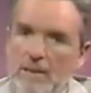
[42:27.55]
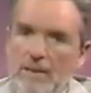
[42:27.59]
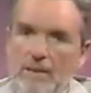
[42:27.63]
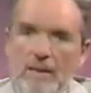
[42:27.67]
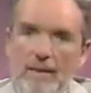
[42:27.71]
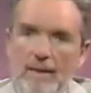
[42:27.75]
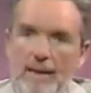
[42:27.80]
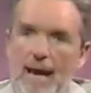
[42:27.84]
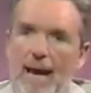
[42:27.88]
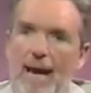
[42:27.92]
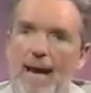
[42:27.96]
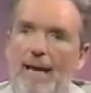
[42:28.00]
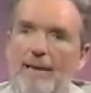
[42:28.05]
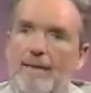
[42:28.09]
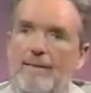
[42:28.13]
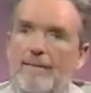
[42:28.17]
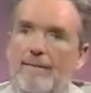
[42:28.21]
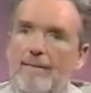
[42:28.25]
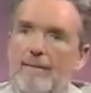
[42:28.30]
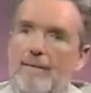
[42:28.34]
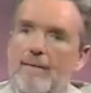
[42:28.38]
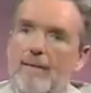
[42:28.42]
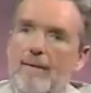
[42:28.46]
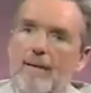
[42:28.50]
to
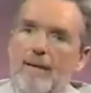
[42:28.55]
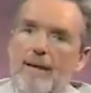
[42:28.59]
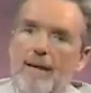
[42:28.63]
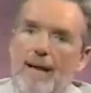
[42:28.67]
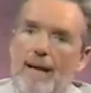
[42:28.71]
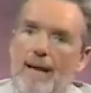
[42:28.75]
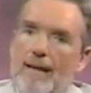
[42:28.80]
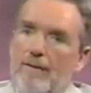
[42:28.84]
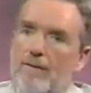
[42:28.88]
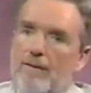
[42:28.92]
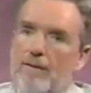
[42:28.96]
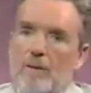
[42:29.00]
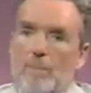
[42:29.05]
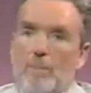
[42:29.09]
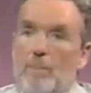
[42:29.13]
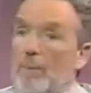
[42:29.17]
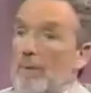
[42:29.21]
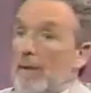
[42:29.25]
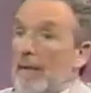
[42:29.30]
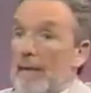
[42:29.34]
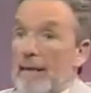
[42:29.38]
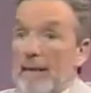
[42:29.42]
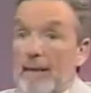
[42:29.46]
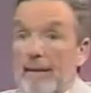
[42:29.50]
that, and to
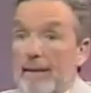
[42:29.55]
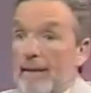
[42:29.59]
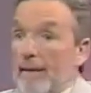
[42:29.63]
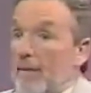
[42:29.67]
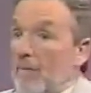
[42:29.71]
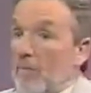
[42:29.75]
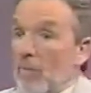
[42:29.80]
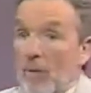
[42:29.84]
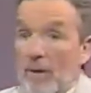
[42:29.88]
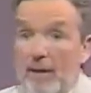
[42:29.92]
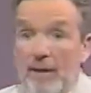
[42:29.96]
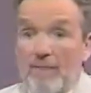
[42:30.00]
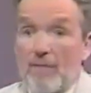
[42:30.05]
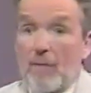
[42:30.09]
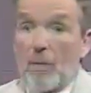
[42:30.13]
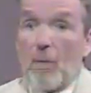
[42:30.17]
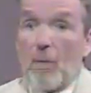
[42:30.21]
be, in whatever